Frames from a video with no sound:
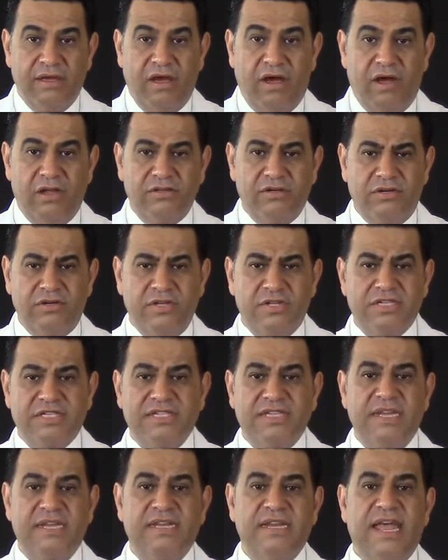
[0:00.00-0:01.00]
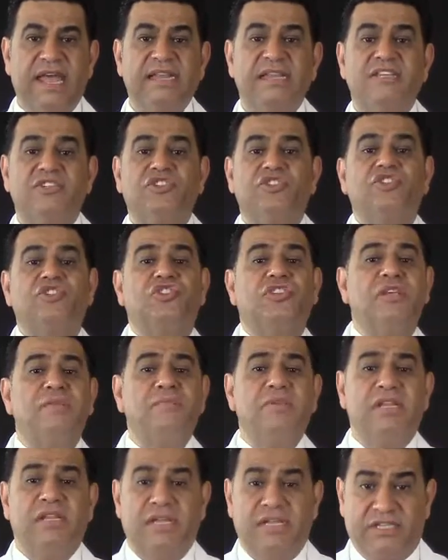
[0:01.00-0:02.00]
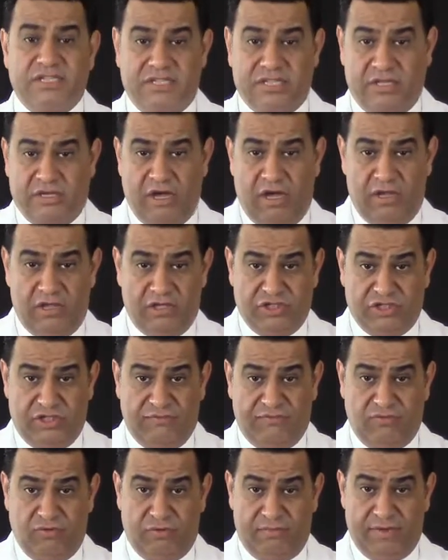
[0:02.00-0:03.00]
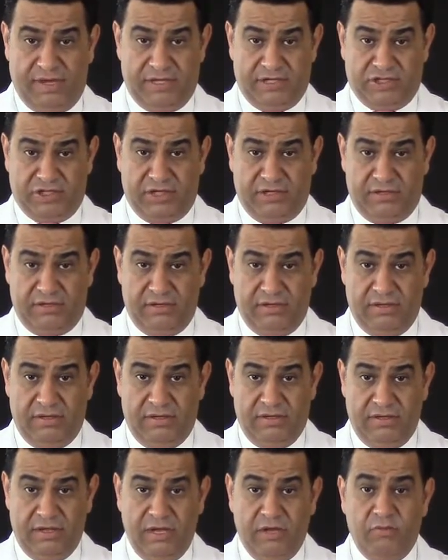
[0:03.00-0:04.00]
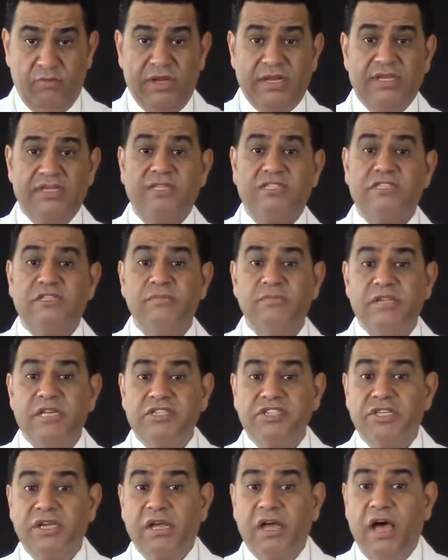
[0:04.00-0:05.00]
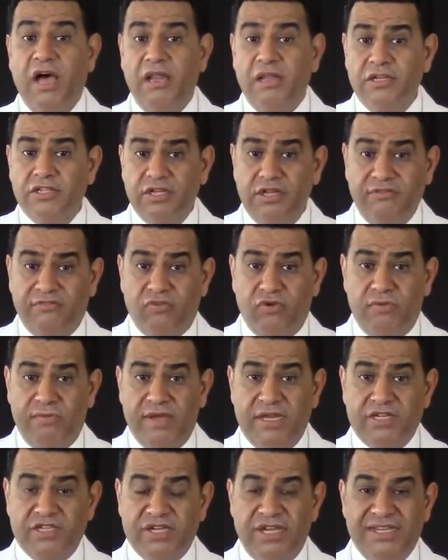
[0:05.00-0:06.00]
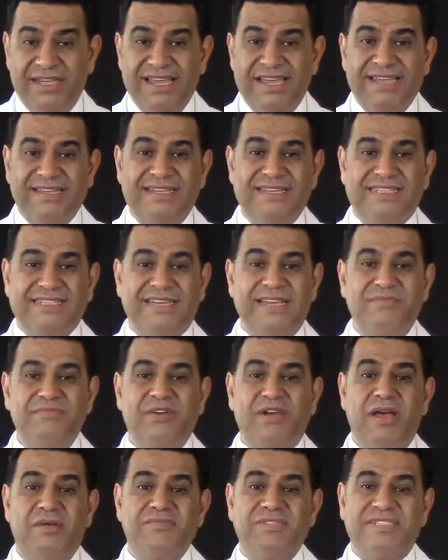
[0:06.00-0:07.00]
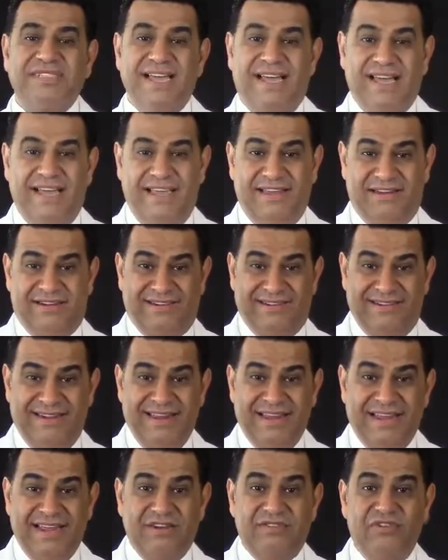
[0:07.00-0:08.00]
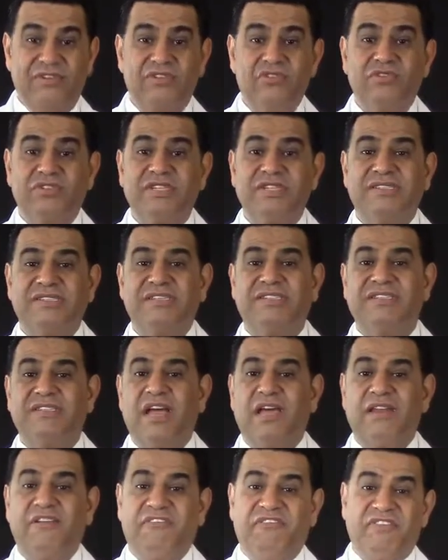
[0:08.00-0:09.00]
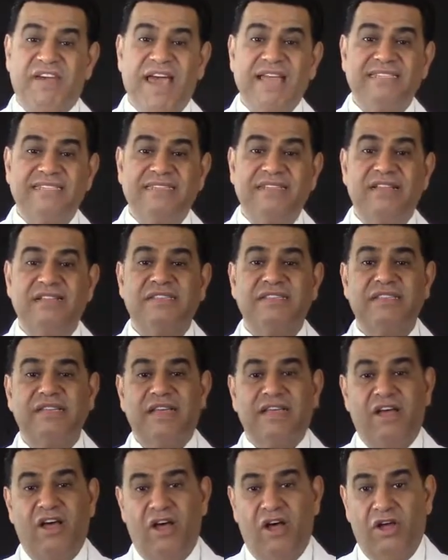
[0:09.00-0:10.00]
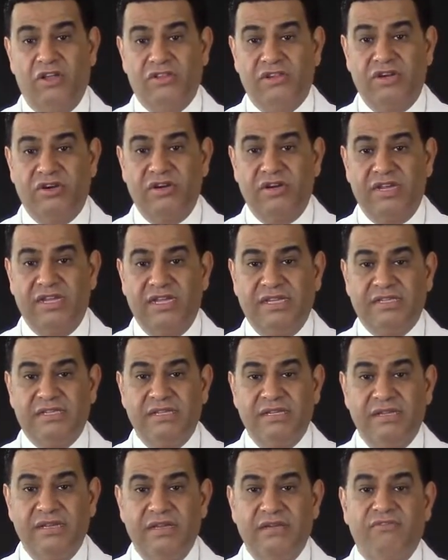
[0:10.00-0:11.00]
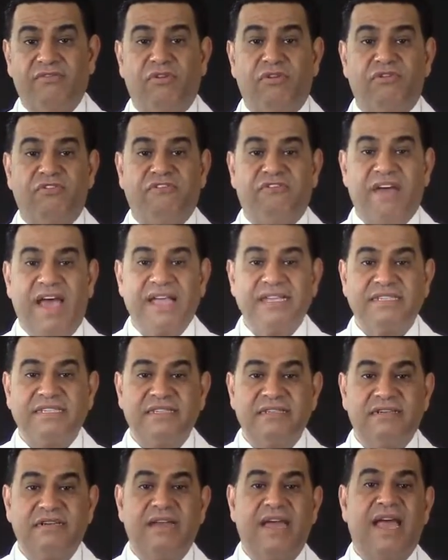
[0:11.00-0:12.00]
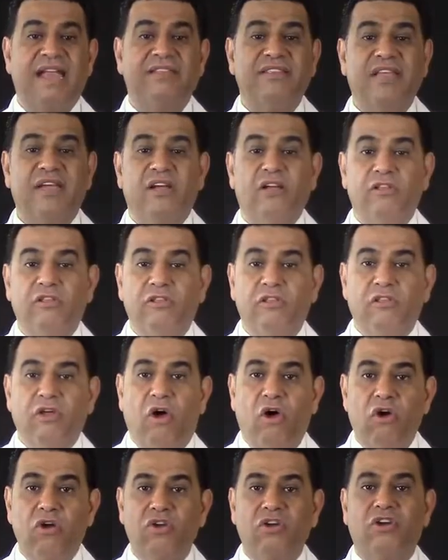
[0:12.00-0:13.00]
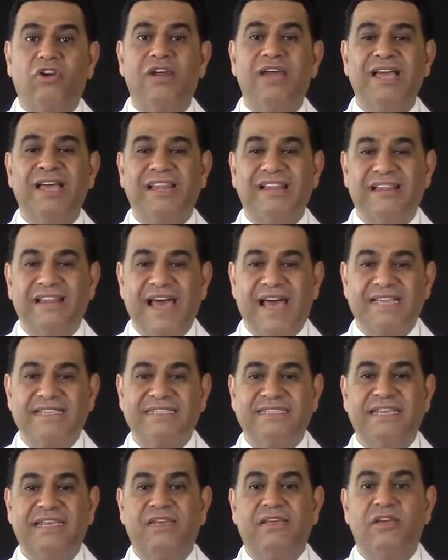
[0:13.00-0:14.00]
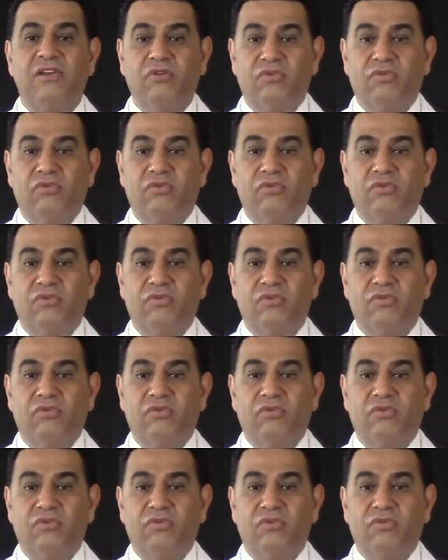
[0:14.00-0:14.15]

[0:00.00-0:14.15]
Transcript: under the skin and stimulates the collagen formation. When it stimulates the collagen formation, the skin becomes tighter and reduces the size of fat cells underneath for faster and longer lasting